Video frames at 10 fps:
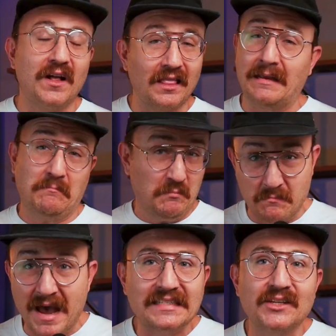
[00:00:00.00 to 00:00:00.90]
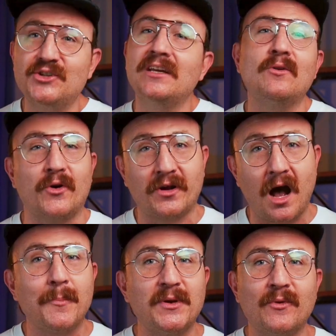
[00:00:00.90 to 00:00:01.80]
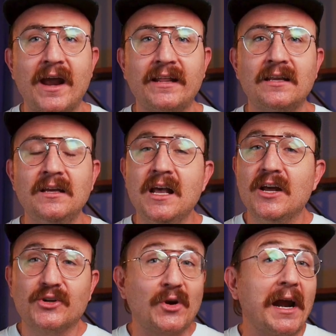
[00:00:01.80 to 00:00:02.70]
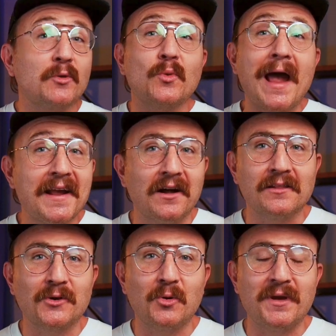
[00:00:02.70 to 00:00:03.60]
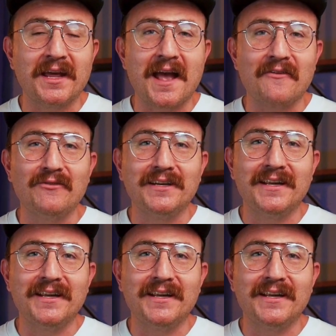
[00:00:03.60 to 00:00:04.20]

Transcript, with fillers: like messaging or copywriting, try to write a little bit every